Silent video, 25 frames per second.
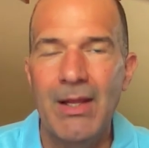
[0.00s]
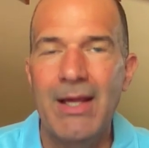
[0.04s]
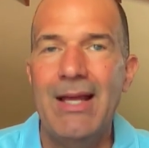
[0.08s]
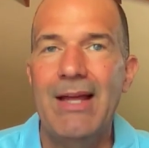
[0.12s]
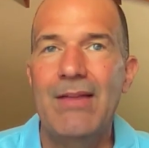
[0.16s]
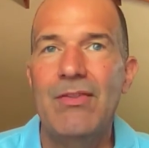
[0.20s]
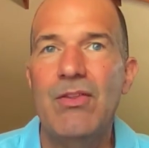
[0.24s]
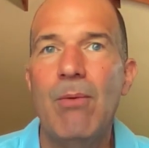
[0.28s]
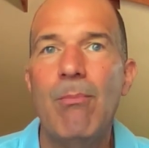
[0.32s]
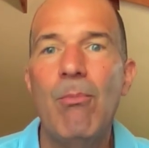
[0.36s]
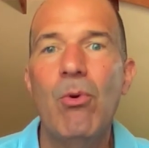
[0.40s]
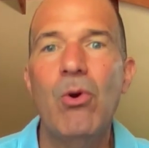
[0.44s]

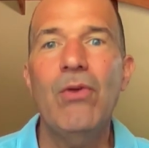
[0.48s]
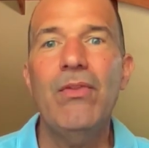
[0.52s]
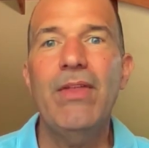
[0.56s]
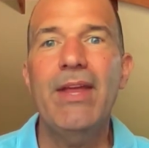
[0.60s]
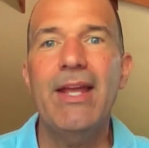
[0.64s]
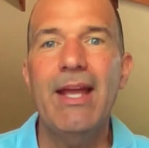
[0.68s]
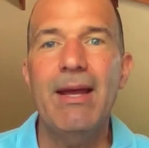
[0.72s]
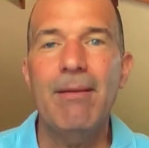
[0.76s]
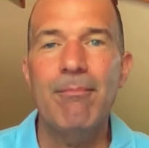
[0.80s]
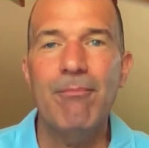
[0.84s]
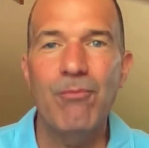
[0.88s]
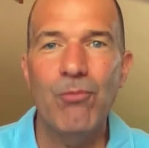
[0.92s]
And the more they
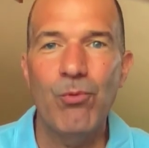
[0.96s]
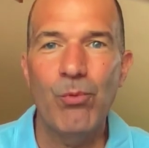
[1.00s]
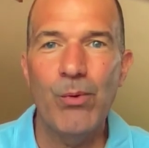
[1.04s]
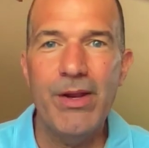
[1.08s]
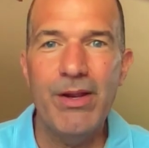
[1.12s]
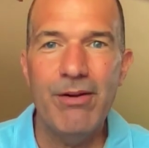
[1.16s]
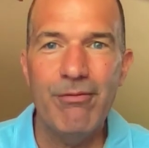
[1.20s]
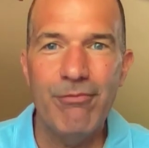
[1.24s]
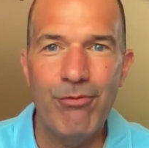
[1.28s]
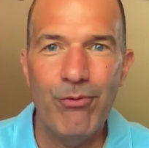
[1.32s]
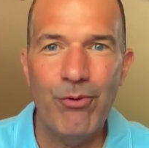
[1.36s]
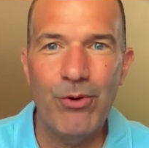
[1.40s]
get
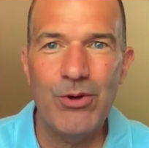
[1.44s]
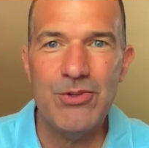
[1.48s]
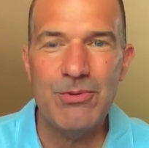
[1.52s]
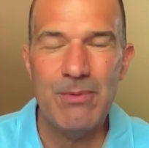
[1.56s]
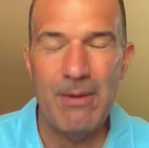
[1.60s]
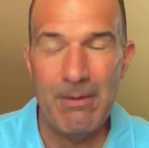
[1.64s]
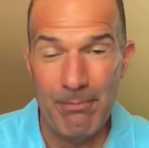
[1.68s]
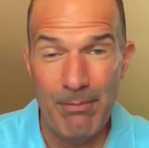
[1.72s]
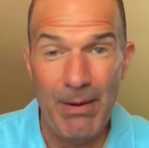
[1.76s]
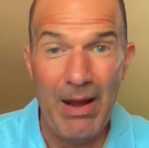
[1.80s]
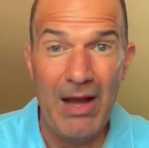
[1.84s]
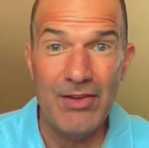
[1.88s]

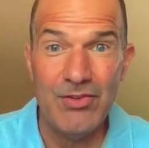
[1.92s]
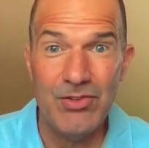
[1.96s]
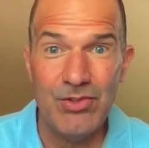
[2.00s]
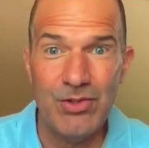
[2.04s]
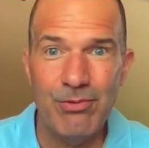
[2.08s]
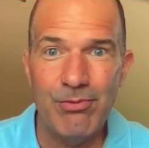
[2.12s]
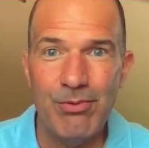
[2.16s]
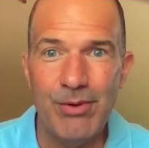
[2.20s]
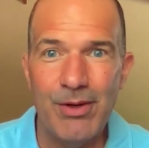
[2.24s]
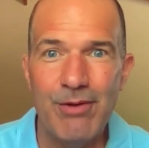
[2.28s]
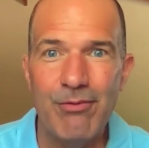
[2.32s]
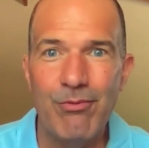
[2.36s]
reinforcement,
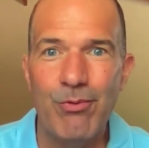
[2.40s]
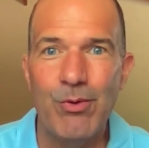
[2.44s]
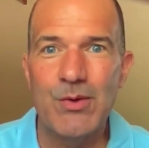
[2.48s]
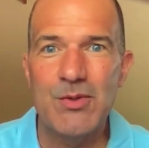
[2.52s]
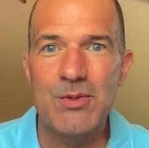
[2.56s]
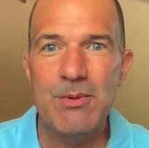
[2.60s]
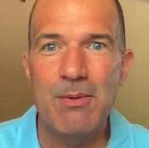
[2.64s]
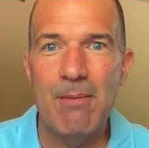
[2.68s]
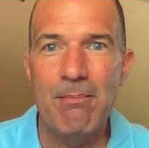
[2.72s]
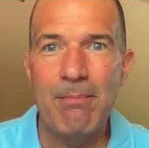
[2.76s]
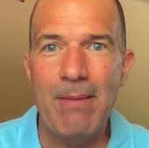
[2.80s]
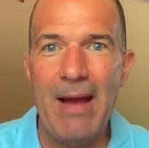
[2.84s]
positive
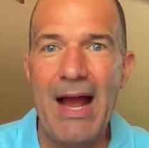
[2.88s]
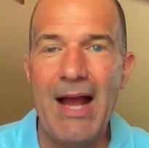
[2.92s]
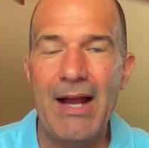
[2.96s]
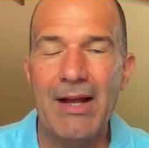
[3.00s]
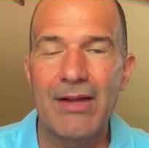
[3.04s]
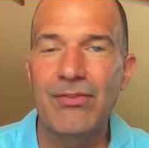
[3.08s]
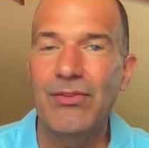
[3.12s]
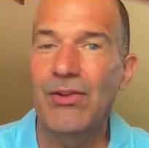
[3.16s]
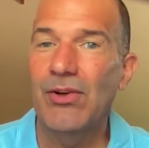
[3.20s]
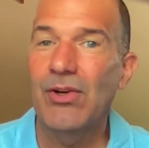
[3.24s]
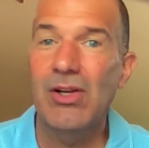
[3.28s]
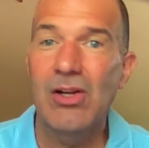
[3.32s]
reinforcement back,
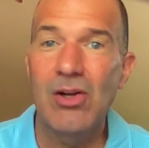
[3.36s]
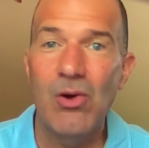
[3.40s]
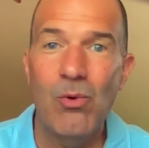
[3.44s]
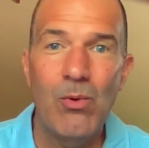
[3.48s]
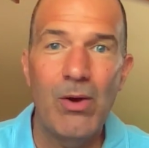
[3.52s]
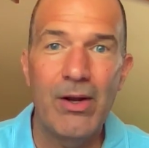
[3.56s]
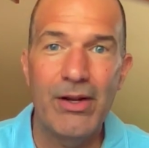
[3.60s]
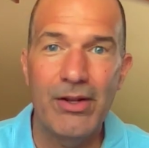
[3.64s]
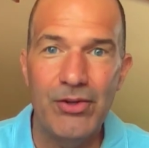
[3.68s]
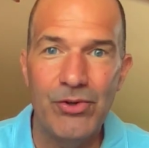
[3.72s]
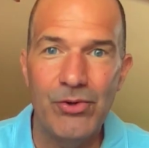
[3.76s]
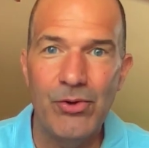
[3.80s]
they're going to
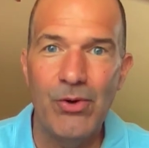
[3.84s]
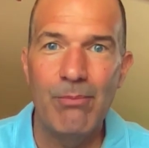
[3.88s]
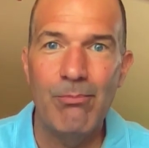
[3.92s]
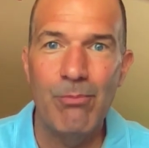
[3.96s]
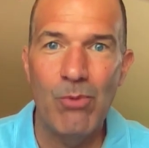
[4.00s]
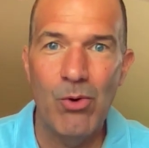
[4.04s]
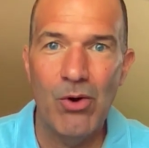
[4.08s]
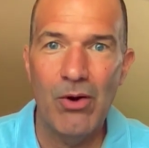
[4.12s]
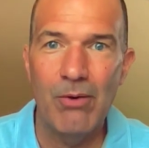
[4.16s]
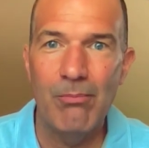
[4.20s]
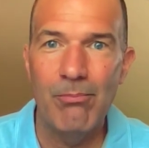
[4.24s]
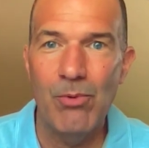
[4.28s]
want to do it
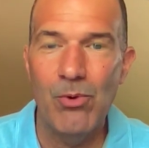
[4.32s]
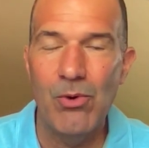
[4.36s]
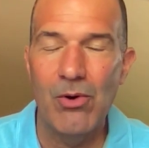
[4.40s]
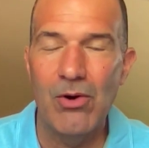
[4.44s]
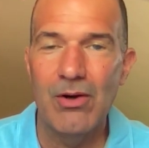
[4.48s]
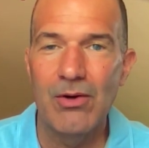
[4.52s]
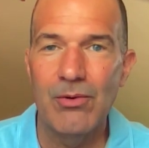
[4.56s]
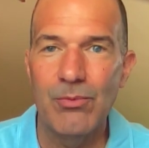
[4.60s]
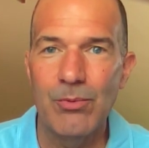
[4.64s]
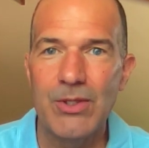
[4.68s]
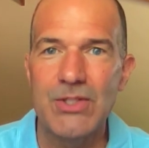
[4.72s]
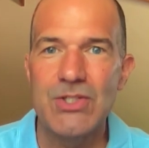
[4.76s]
more and
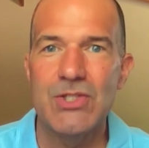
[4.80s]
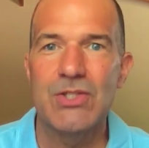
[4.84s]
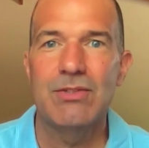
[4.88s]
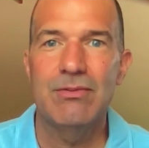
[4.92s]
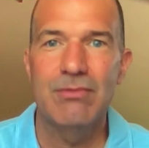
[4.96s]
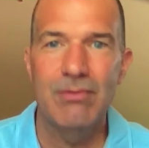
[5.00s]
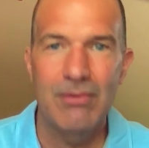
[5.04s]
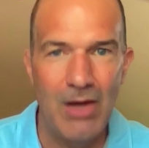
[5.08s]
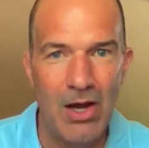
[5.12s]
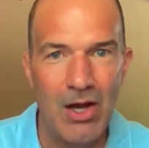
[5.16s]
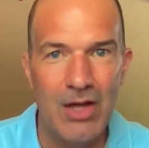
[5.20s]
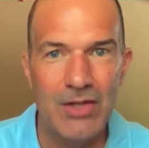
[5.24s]
more, which
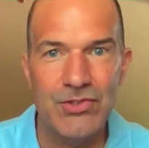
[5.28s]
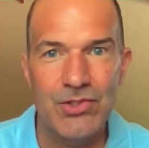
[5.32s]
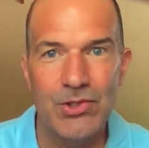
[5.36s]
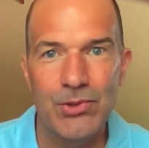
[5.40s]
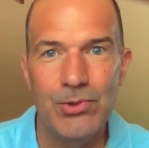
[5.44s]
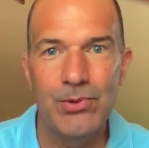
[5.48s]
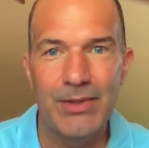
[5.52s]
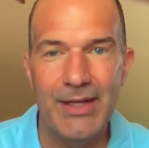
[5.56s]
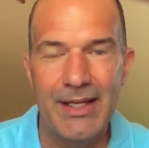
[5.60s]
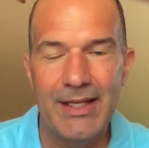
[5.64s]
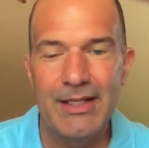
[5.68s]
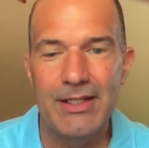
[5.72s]

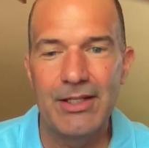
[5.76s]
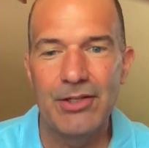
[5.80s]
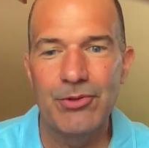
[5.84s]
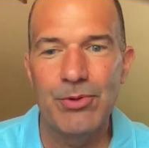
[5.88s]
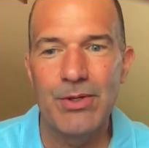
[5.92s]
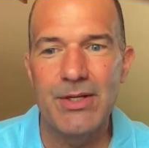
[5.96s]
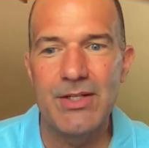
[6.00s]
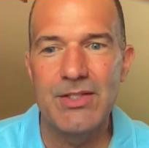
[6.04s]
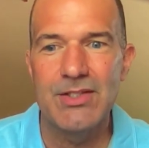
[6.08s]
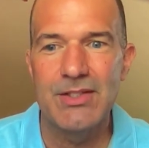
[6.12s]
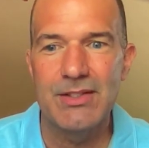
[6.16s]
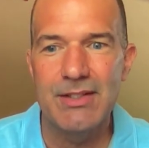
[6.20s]
also can
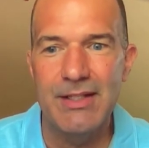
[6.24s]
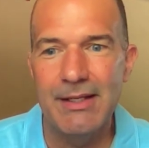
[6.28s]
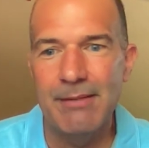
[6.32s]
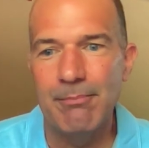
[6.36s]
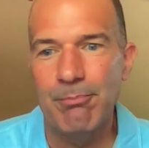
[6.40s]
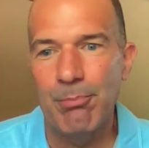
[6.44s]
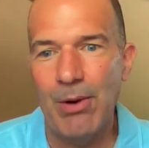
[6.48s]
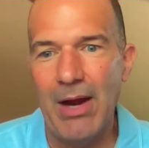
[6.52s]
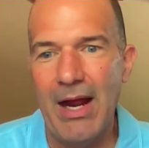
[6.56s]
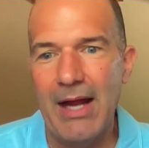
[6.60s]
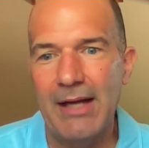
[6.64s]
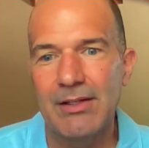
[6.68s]
increase in
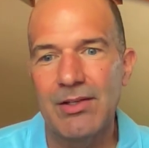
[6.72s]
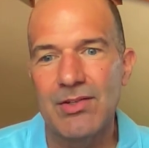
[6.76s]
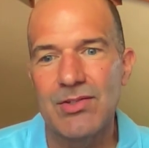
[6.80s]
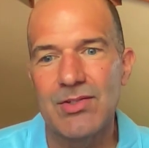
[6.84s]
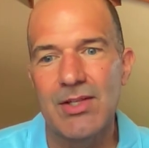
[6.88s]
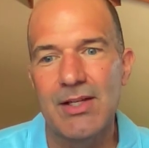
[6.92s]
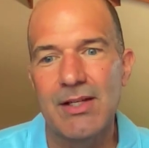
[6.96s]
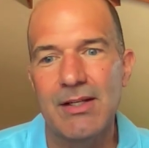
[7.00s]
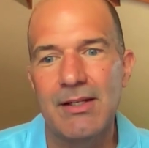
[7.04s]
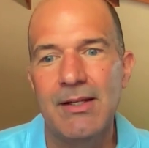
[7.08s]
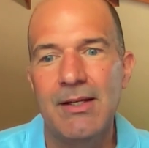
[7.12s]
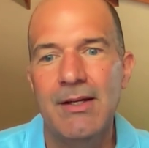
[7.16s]

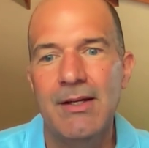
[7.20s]
practicing.